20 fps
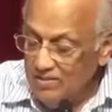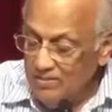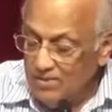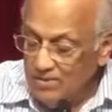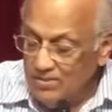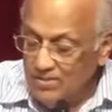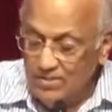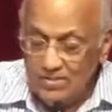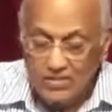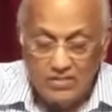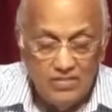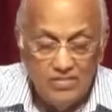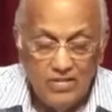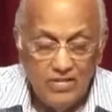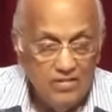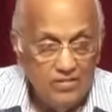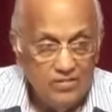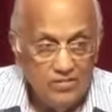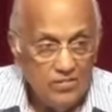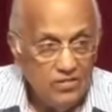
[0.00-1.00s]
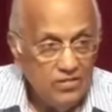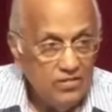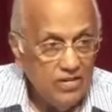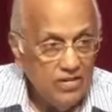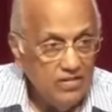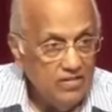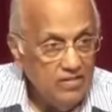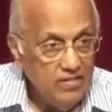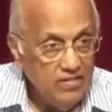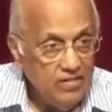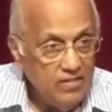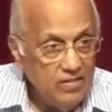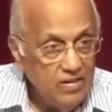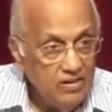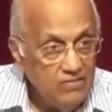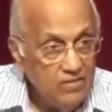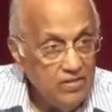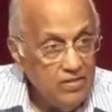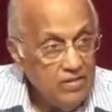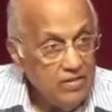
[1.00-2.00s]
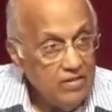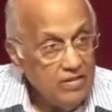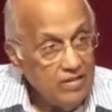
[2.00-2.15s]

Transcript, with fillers: what Jesus said in John nineteen eleven.